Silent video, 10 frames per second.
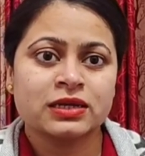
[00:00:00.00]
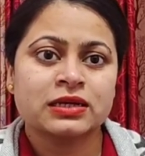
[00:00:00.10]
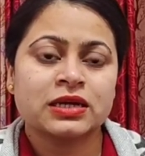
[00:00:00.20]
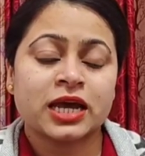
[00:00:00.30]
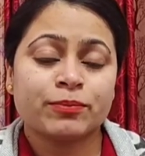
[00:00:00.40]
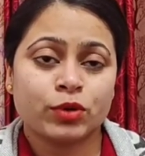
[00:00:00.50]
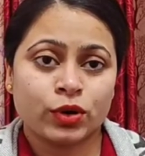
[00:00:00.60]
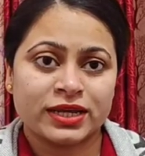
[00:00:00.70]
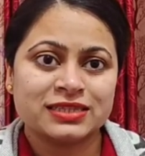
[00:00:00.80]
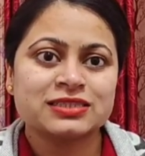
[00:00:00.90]

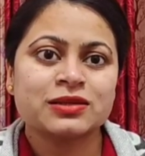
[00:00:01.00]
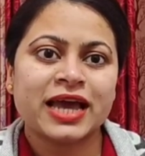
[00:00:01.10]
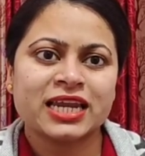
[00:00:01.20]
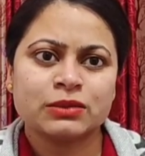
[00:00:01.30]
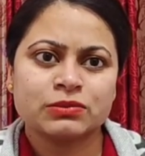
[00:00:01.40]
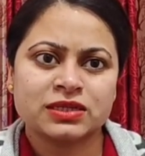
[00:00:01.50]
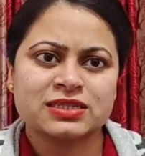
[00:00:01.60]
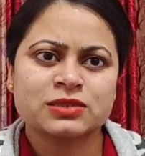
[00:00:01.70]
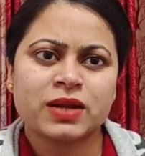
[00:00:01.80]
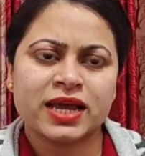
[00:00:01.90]
animals,
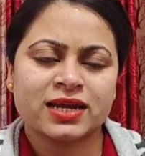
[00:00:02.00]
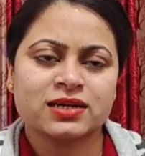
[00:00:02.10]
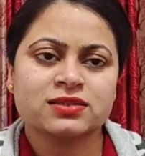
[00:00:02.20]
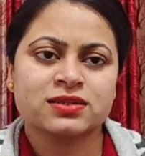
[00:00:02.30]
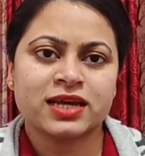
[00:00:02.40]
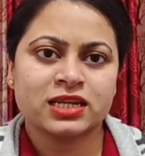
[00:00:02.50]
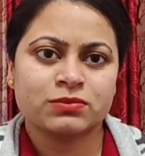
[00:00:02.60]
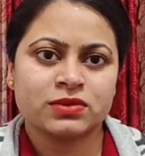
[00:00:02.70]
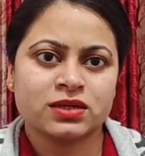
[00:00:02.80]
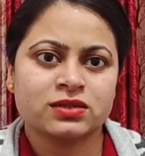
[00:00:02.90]
plants,
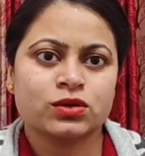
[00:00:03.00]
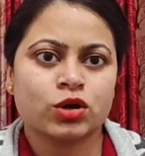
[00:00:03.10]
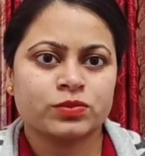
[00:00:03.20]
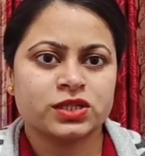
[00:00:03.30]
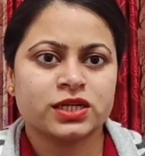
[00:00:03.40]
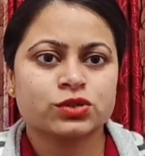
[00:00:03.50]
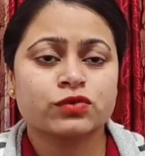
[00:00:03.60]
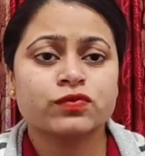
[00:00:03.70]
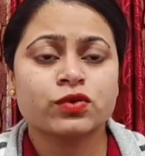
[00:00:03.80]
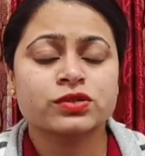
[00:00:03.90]
inanimate objects, or
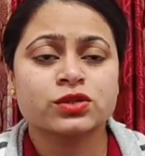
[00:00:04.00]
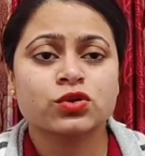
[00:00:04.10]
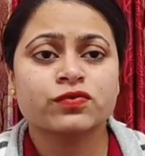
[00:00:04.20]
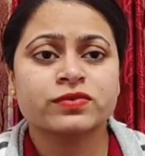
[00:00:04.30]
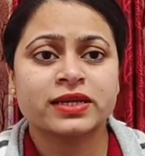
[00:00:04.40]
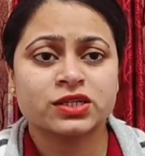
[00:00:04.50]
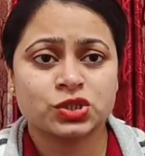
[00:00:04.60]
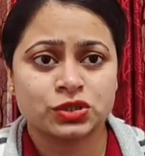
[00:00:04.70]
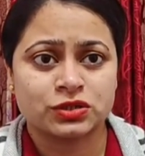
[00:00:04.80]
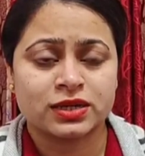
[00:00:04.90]
forces of
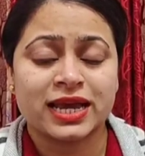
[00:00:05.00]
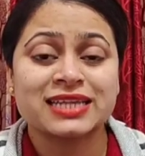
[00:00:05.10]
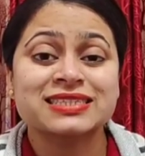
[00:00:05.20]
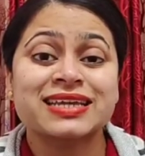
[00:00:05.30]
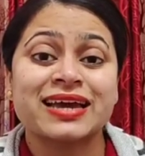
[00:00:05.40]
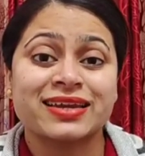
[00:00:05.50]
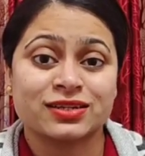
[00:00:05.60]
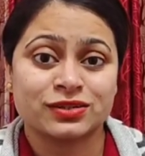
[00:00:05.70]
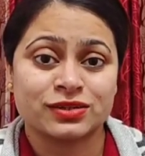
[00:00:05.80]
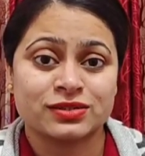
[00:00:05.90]
nature as characters,